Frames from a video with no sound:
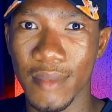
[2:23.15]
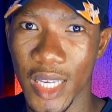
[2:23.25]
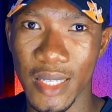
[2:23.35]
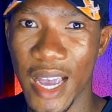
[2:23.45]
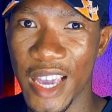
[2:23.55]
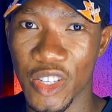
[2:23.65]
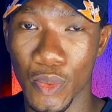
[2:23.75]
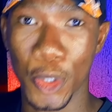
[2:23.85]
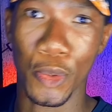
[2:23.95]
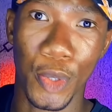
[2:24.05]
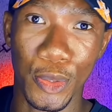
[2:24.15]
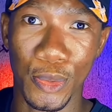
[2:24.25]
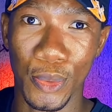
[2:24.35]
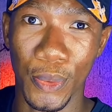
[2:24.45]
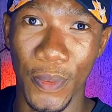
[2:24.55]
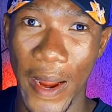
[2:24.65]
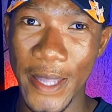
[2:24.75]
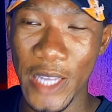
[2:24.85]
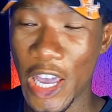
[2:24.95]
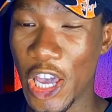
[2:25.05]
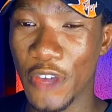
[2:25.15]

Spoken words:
data is what you want to do, right?